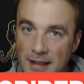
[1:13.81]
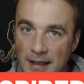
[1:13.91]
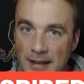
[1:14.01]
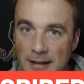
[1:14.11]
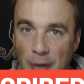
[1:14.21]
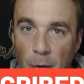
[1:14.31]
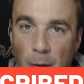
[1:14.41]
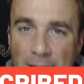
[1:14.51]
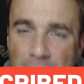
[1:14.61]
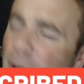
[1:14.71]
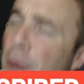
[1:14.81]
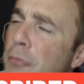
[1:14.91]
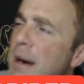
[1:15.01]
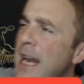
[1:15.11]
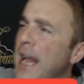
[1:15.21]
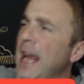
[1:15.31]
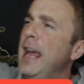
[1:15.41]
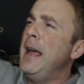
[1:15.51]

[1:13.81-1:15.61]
And as always, ready,